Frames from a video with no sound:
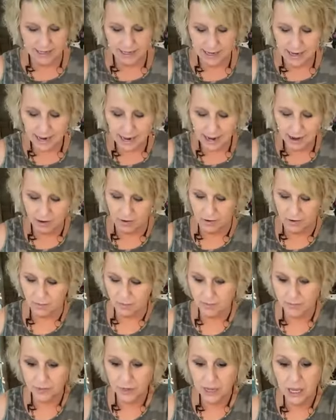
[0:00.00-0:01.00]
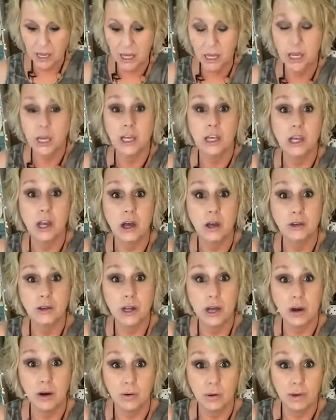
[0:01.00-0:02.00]
now, y'all
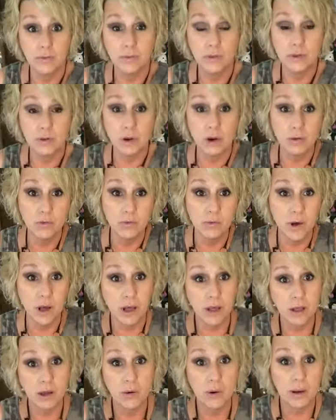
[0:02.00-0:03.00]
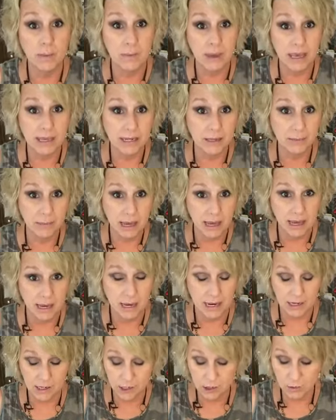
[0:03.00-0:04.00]
know if you don't follow Amanda
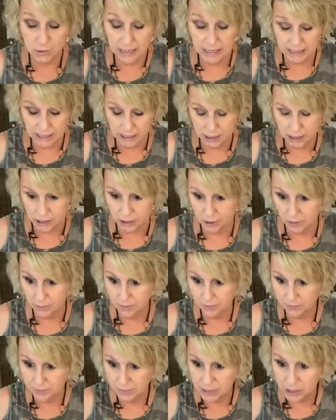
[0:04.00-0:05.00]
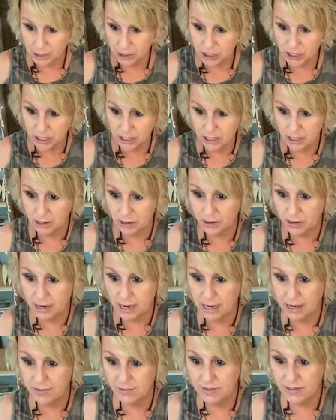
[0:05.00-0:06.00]
Maid, you need to. Is she here?
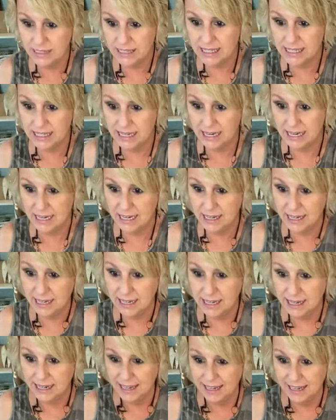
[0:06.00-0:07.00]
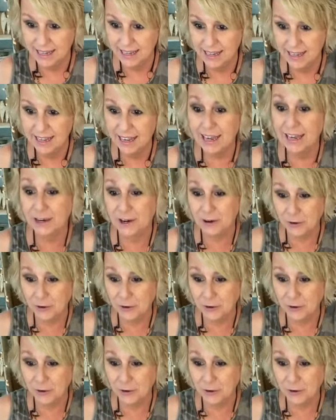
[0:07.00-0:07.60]
I haven't seen. It